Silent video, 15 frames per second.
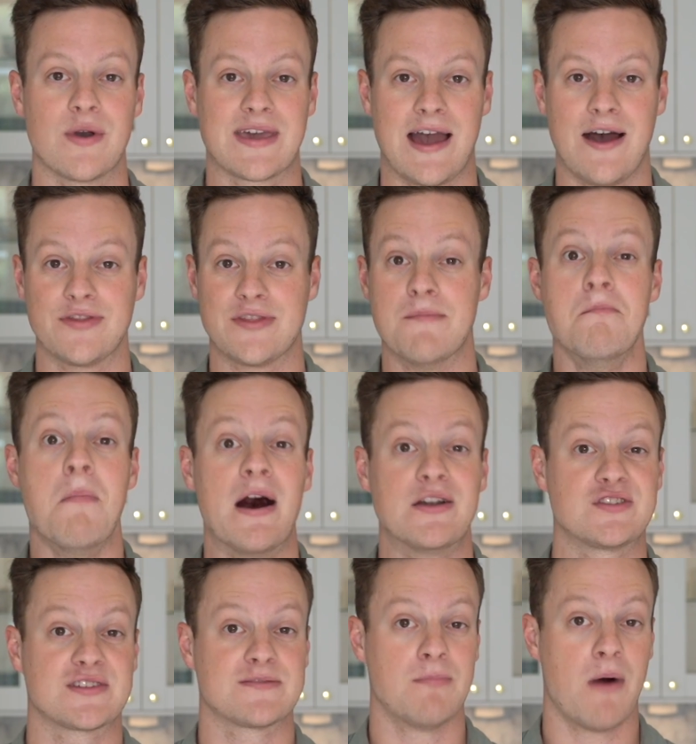account the
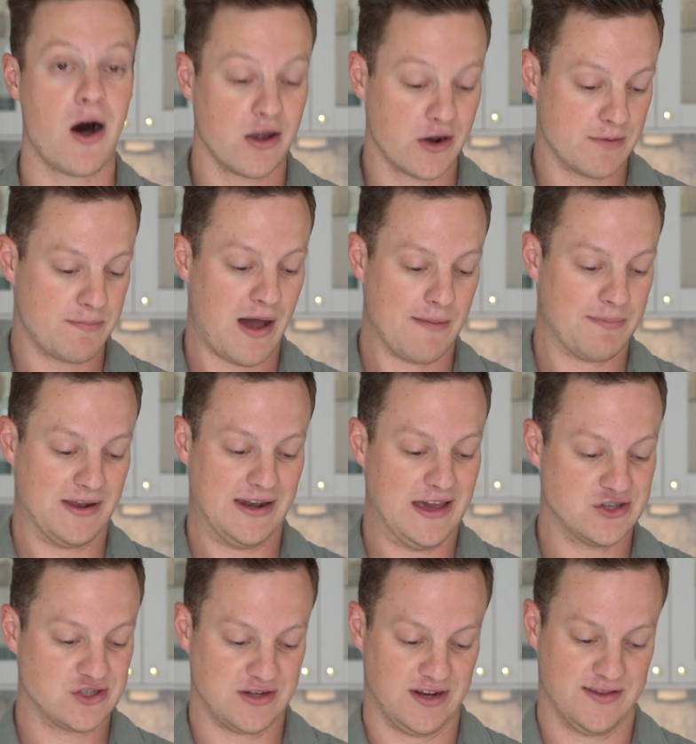much smaller
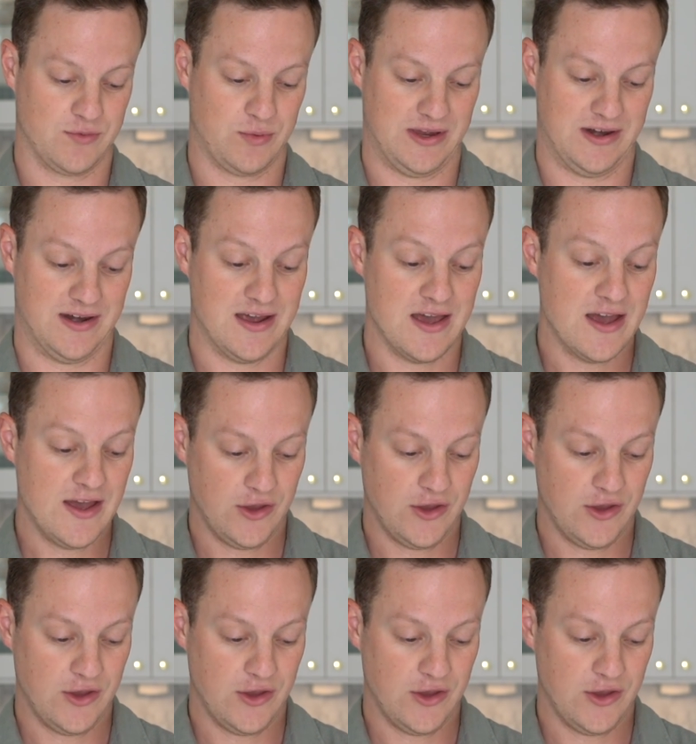population in Sweden,